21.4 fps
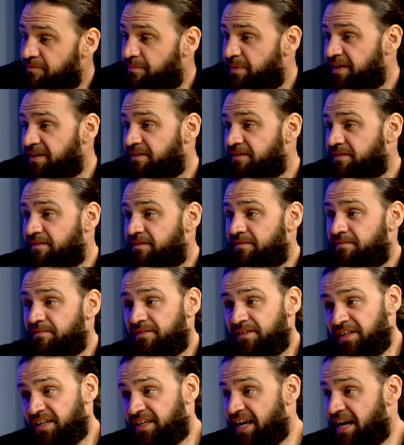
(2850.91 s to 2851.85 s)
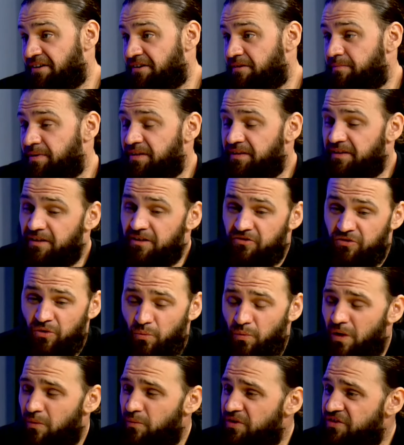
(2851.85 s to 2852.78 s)
big, the accountability. Let's get it over with, bro.
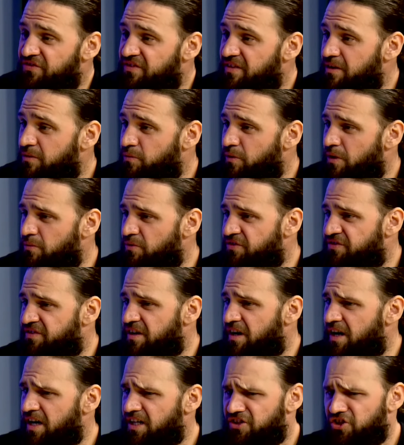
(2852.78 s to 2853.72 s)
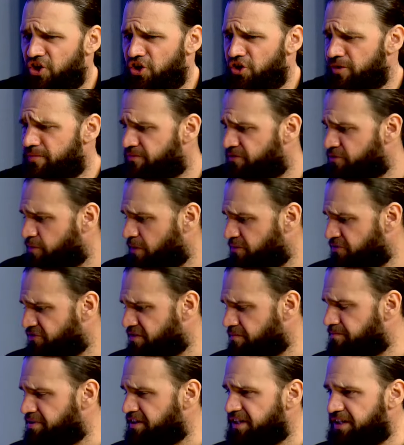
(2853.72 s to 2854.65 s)
So what was the terms? What was
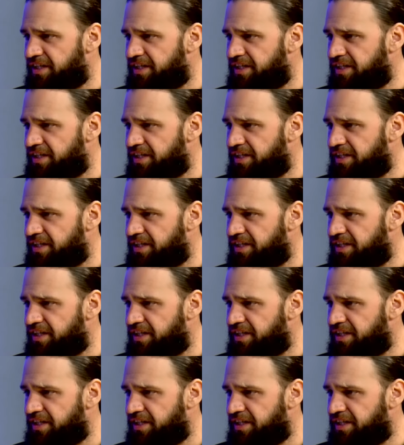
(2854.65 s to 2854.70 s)
the plea